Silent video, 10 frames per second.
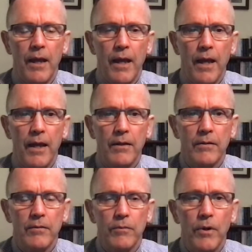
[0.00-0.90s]

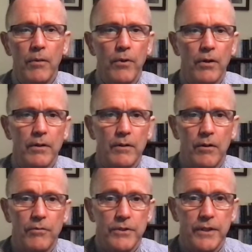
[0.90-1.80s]
And while I'm not
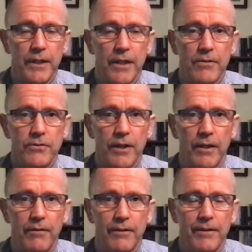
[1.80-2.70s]
obviously against
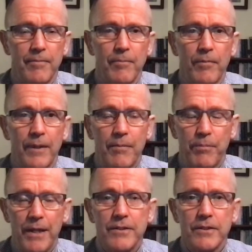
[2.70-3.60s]
that, it
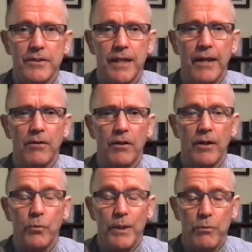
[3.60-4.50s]
makes it sound
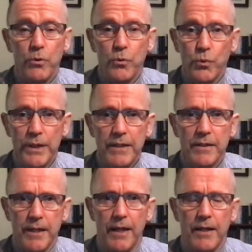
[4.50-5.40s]
like we could read
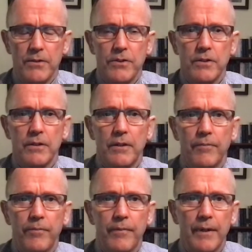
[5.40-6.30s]
it as
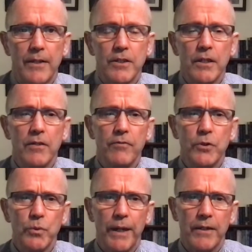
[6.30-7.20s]
it's an
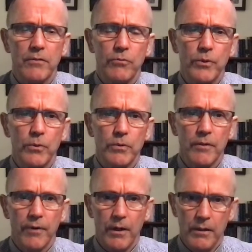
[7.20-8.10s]
individual act of will.
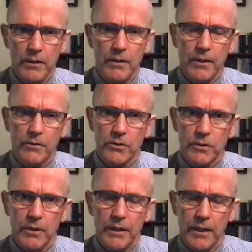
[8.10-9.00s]
If only I could
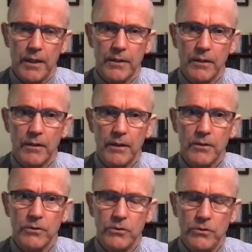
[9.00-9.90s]
try harder, I
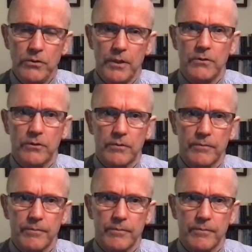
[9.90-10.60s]
could do this.